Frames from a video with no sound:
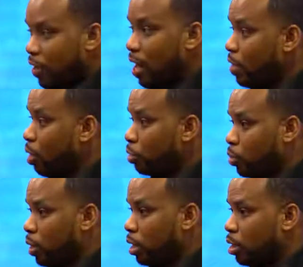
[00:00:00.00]
5
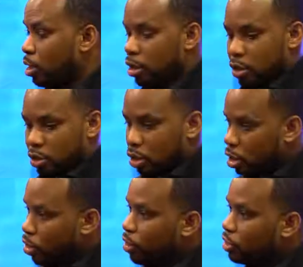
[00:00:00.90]
hours a week, to
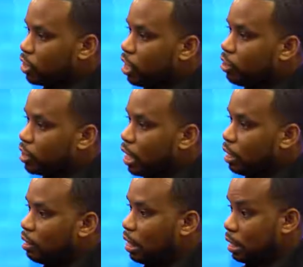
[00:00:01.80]
learn a skill
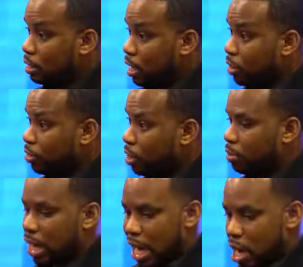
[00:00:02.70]
set that can teach
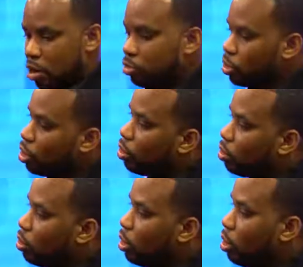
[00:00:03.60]
them how to